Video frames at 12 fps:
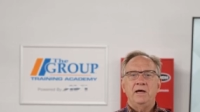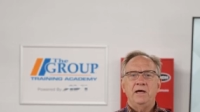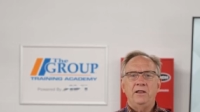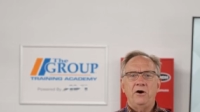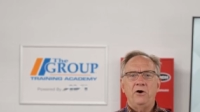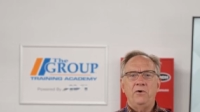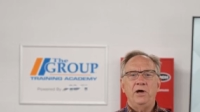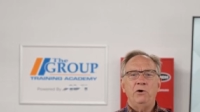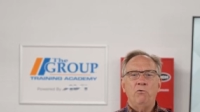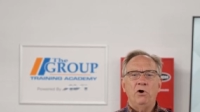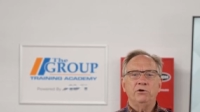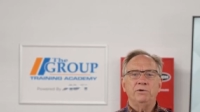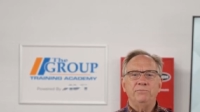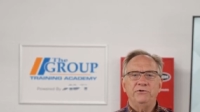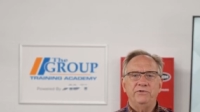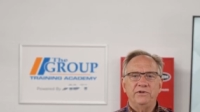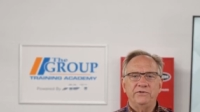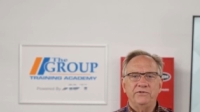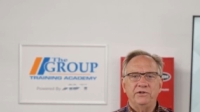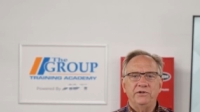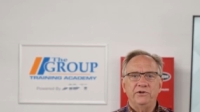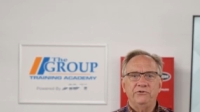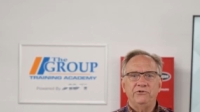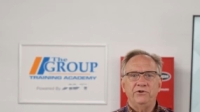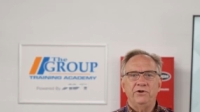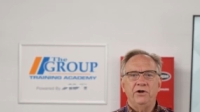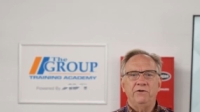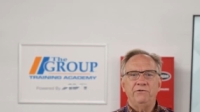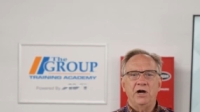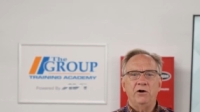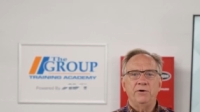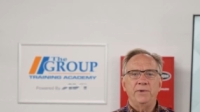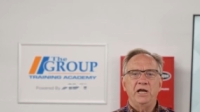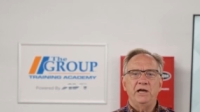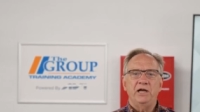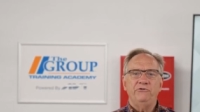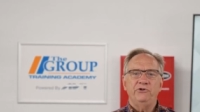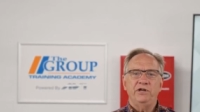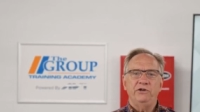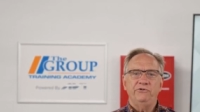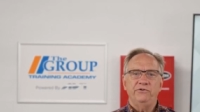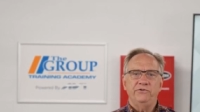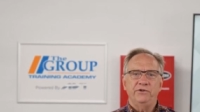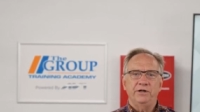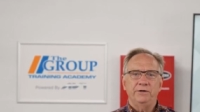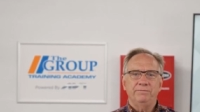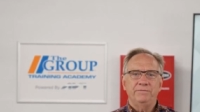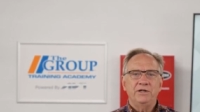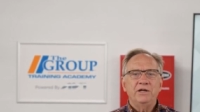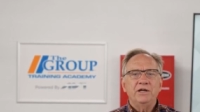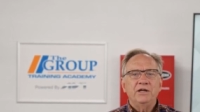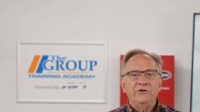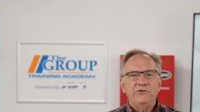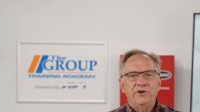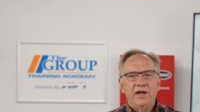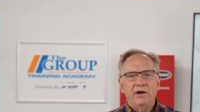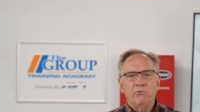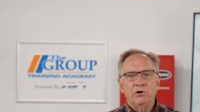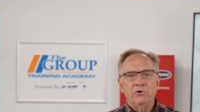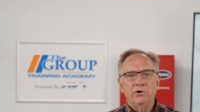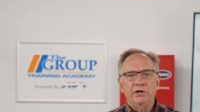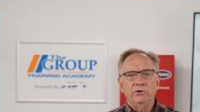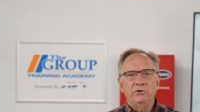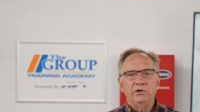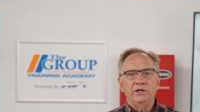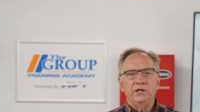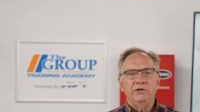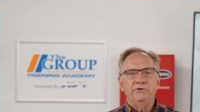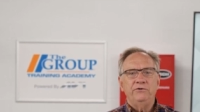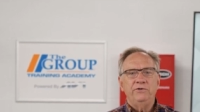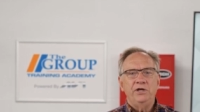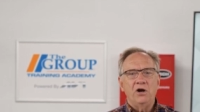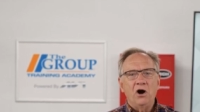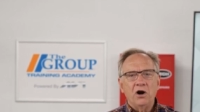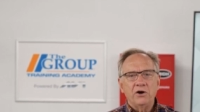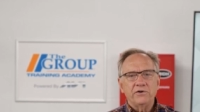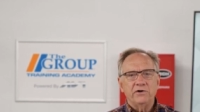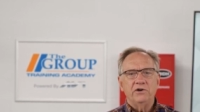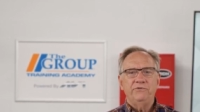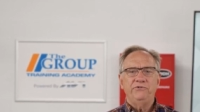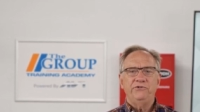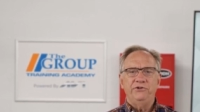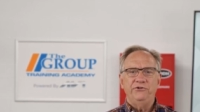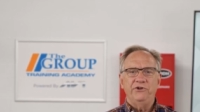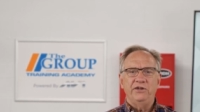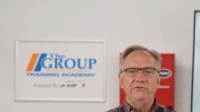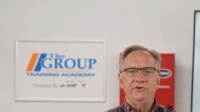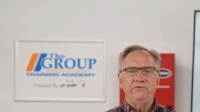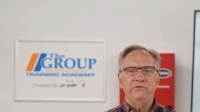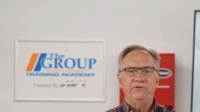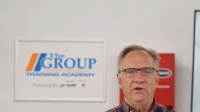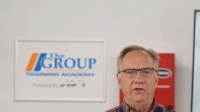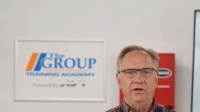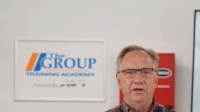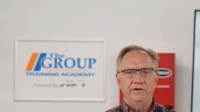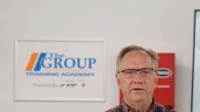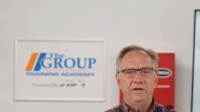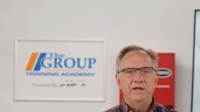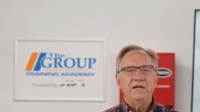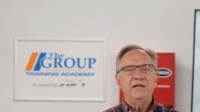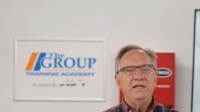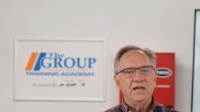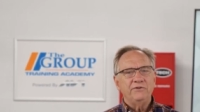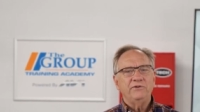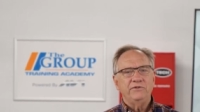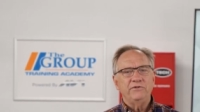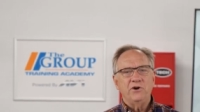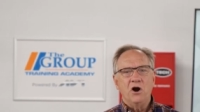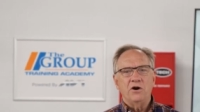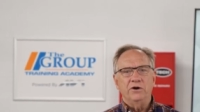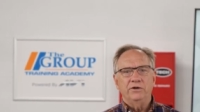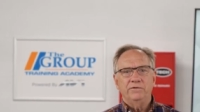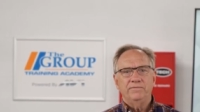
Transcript: Hello and welcome to this edition of Counterman Education Center. Today we're going to look into the art of suggestive selling. Yes, it's an art.